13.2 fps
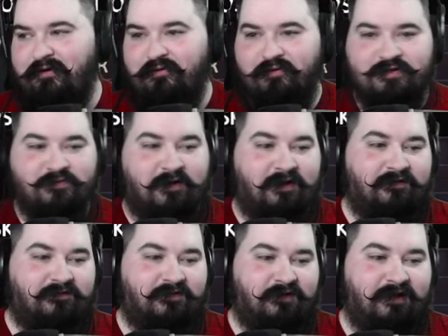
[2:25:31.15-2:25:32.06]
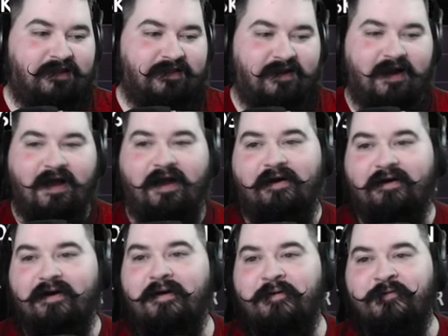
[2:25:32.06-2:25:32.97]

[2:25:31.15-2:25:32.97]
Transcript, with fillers: do a 12 or anything higher.